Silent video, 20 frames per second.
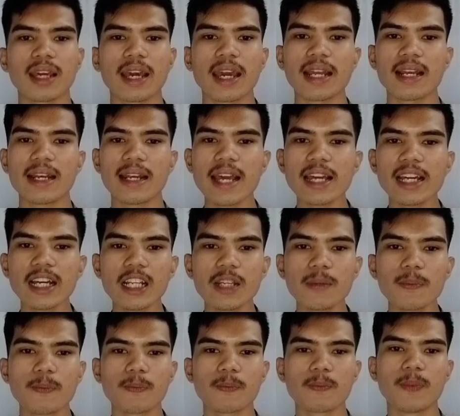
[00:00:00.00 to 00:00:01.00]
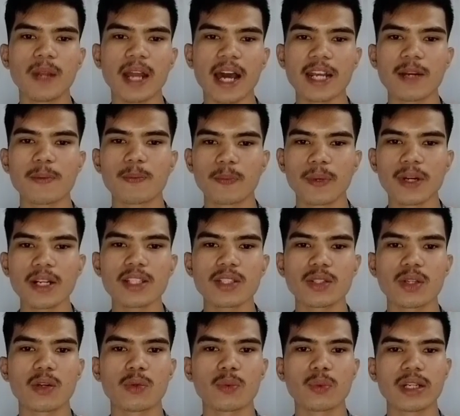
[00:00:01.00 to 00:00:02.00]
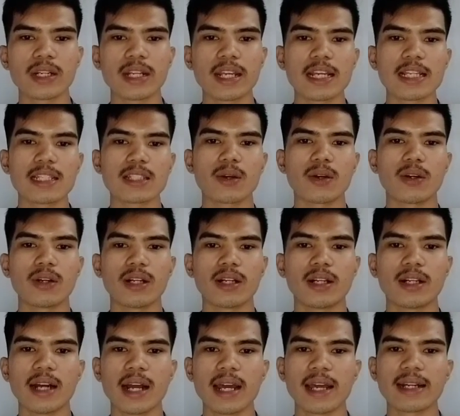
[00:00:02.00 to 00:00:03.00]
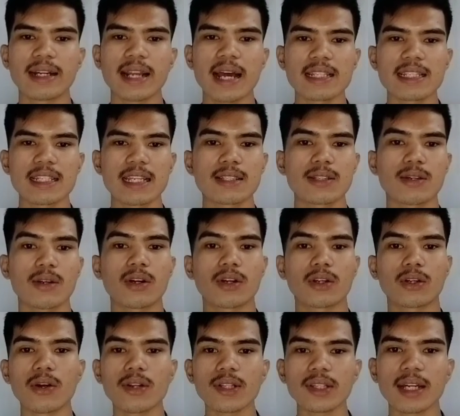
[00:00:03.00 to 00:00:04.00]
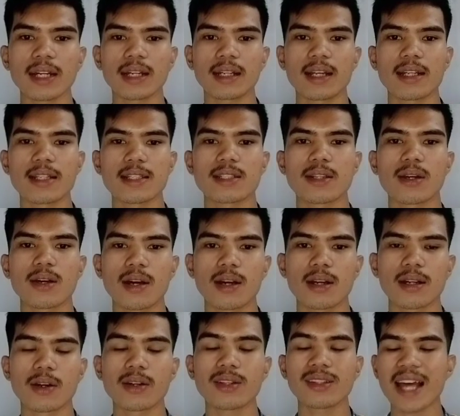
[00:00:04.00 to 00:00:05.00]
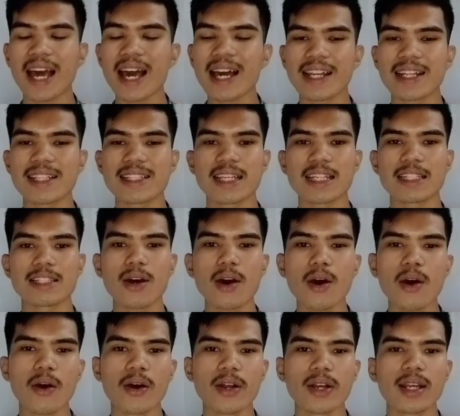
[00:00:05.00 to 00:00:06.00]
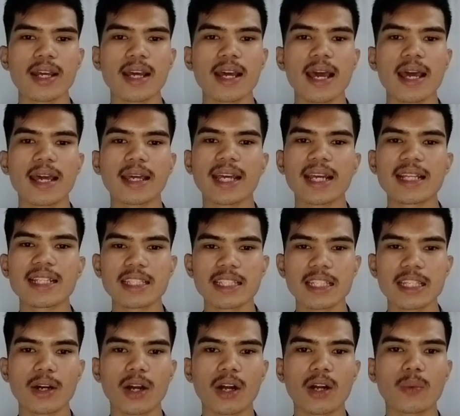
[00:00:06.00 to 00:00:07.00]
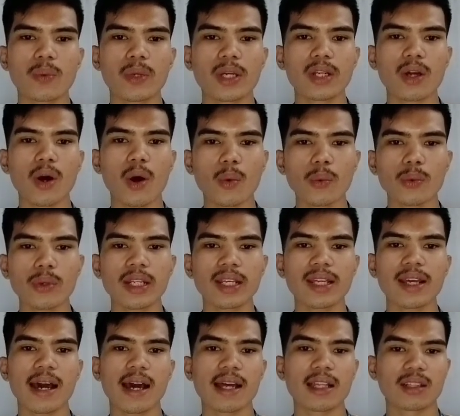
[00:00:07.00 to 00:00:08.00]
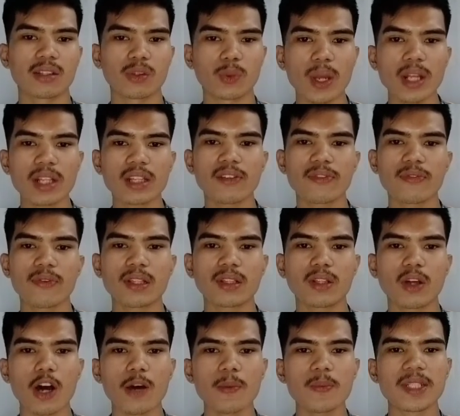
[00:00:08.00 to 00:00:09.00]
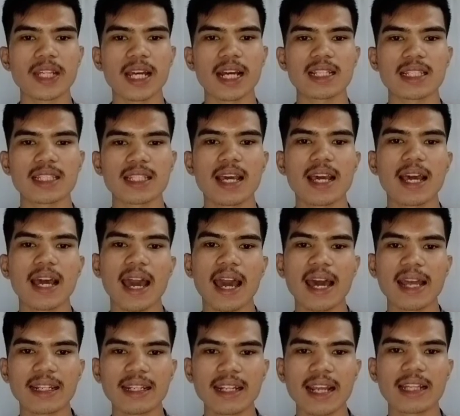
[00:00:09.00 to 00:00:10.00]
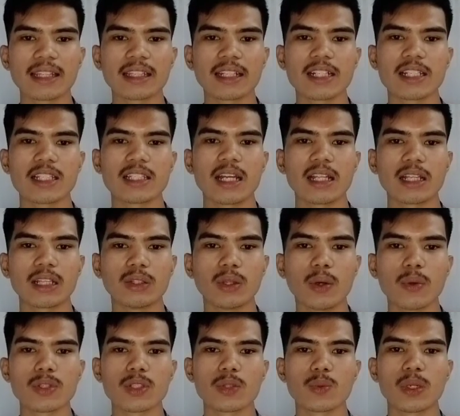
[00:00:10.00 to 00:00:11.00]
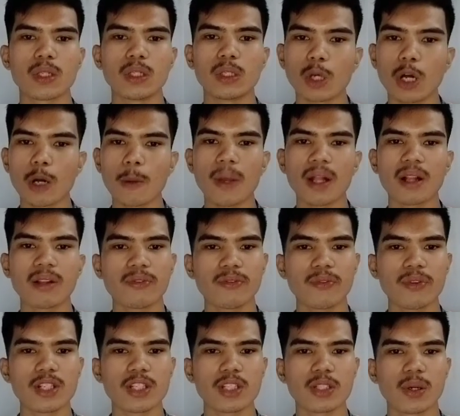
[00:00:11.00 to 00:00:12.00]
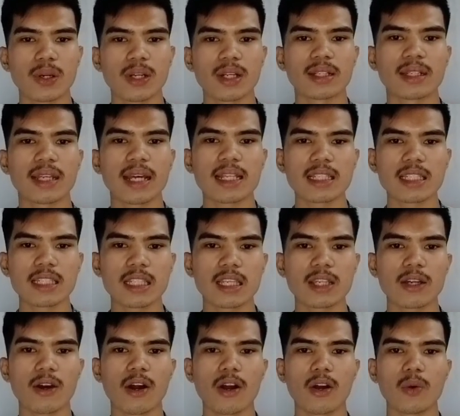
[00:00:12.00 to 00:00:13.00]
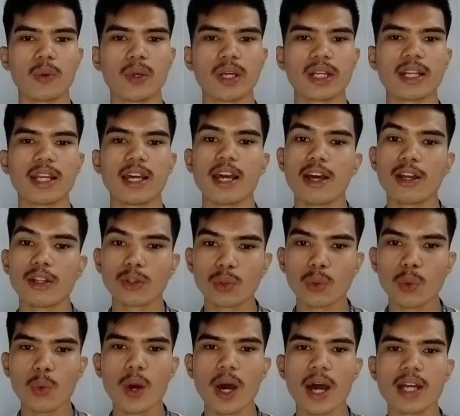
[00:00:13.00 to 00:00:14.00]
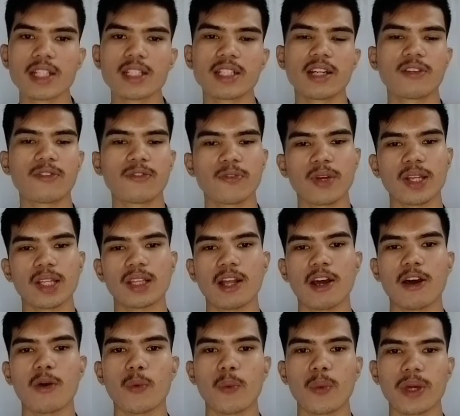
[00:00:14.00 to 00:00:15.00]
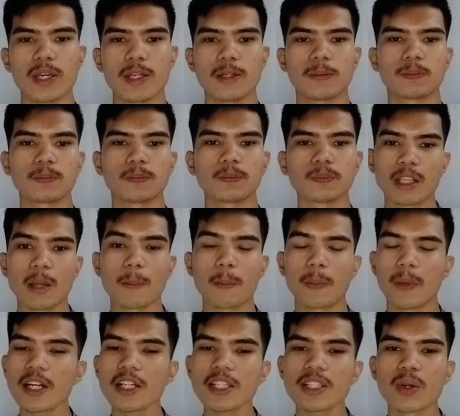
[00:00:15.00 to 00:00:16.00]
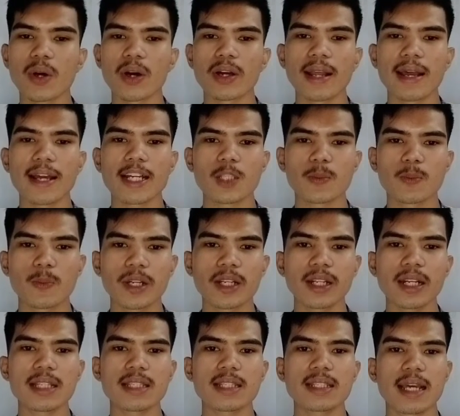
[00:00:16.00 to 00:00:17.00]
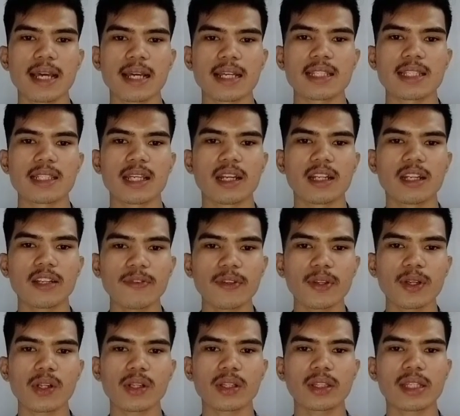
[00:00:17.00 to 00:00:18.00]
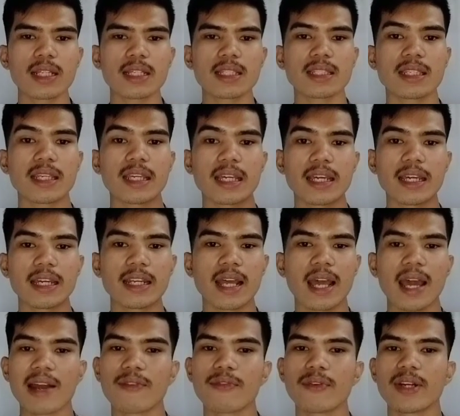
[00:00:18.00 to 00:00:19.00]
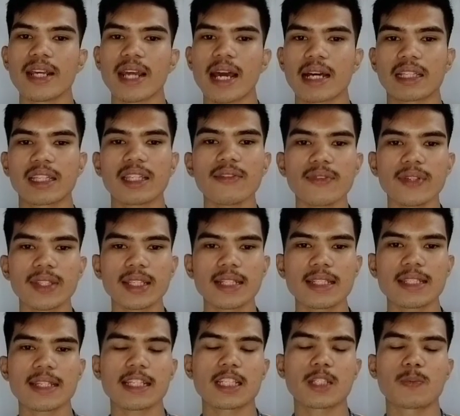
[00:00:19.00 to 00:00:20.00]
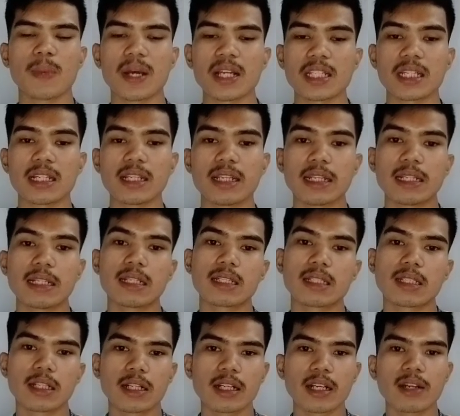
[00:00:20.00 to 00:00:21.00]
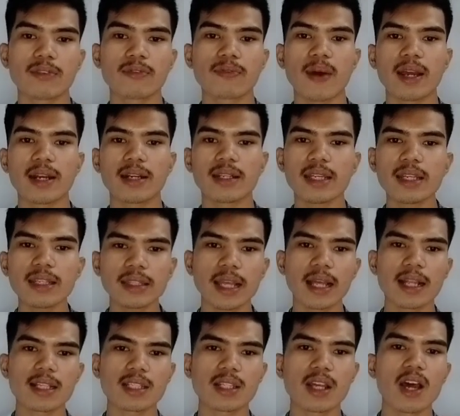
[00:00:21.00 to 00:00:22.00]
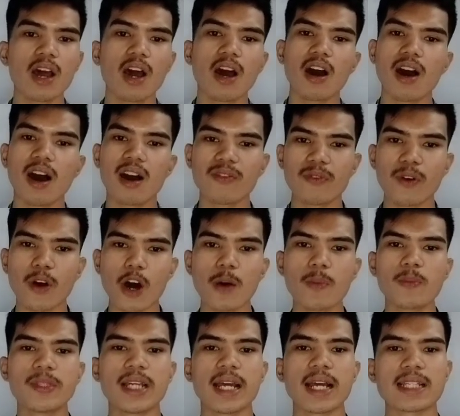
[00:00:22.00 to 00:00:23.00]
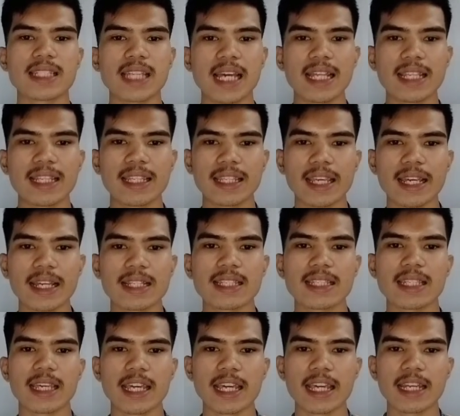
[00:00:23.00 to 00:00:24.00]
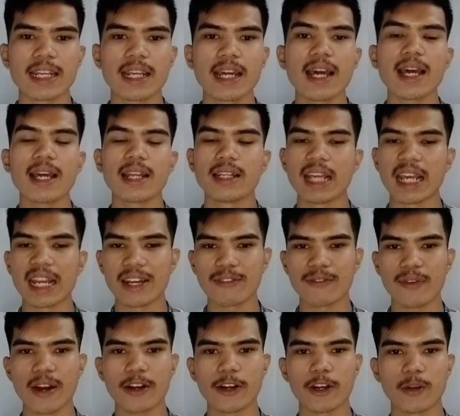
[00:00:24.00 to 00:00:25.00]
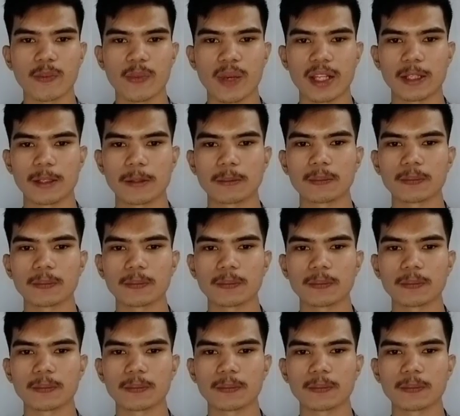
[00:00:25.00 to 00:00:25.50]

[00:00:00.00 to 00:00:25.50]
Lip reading: A legally blind person with his or her eyeglasses or contact lenses on can see or read only at 20 feet objects and letters that those with normal vision can see or read 200 feet away. The person experiences difficulties in everyday activities, especially in discerning fine details of objects and things in the environment.